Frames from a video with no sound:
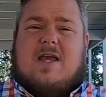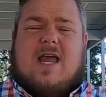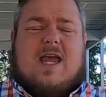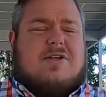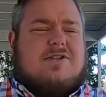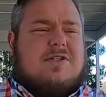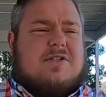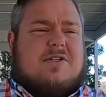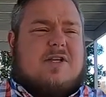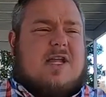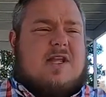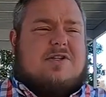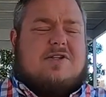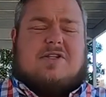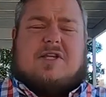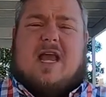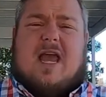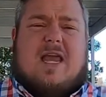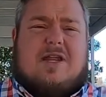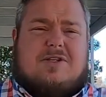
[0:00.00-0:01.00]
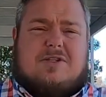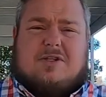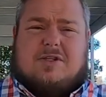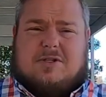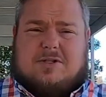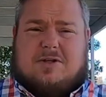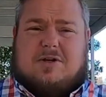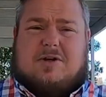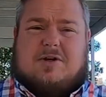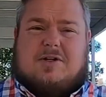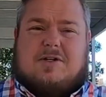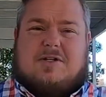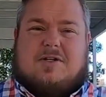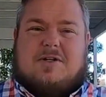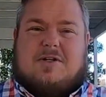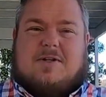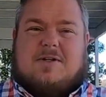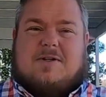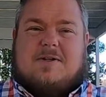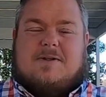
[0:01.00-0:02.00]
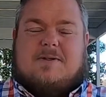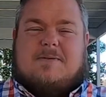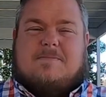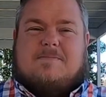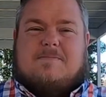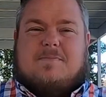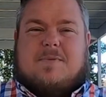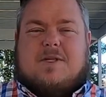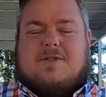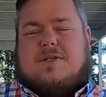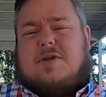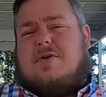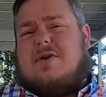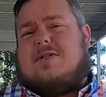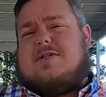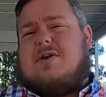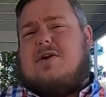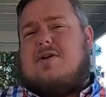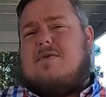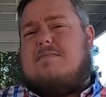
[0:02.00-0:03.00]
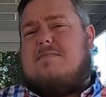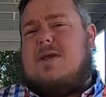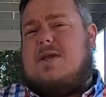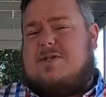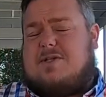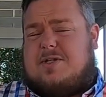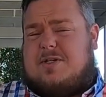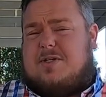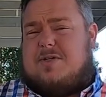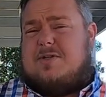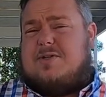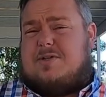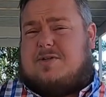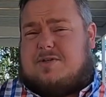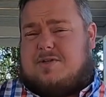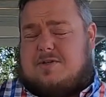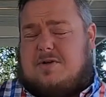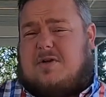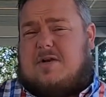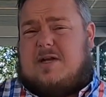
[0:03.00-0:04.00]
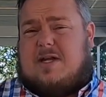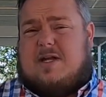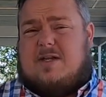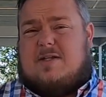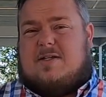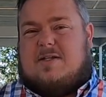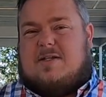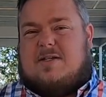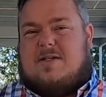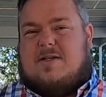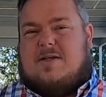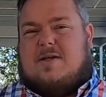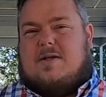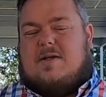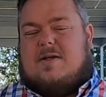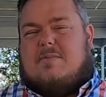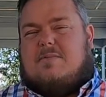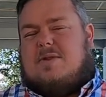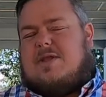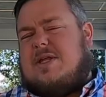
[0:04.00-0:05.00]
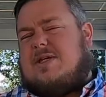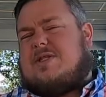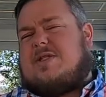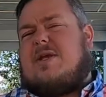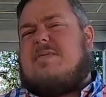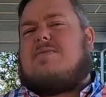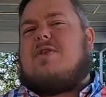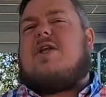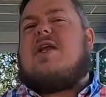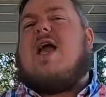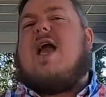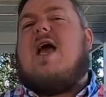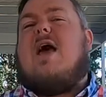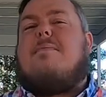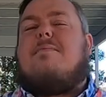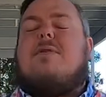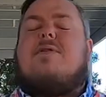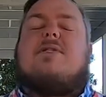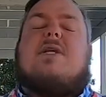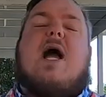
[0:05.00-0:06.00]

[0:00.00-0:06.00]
He just hates the church. And so he's on a mission to destroy it. But then something happens.